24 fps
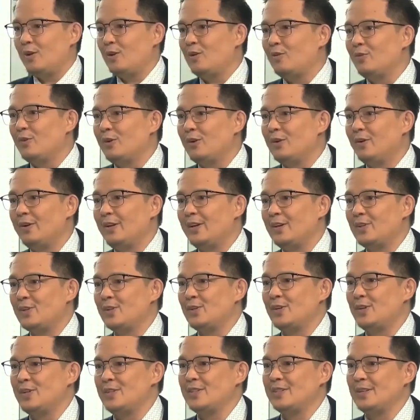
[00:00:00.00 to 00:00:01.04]
you for your
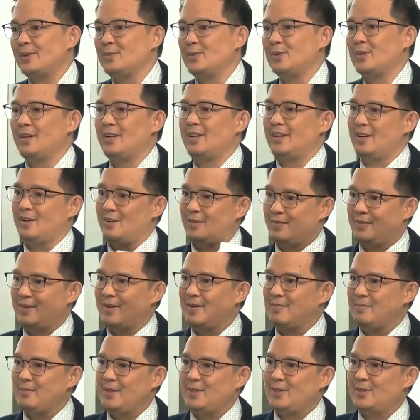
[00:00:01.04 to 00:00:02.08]
reassurance. I'm sure a lot of uh,
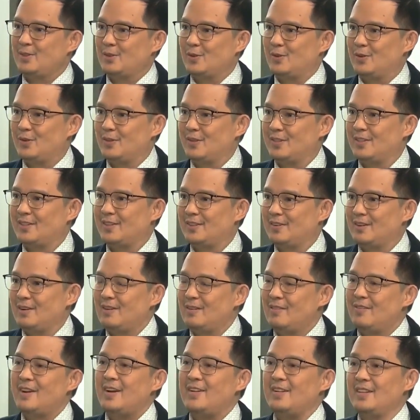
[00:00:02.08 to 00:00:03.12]
business owners are
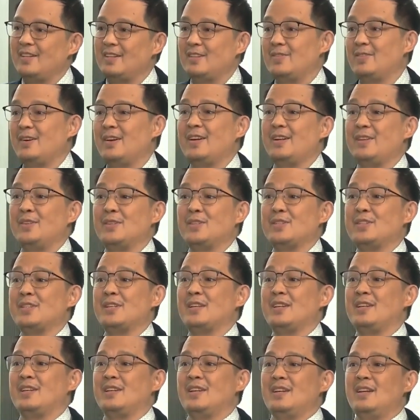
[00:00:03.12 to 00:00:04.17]
finding this very
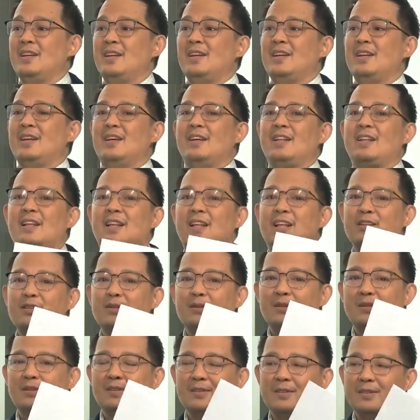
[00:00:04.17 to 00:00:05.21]
interesting. Thank you. Thank,
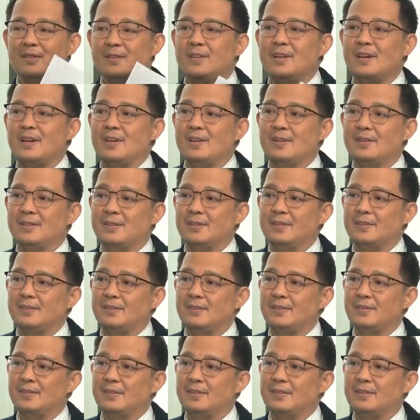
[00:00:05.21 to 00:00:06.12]
actually, in fact, yeah. they're saying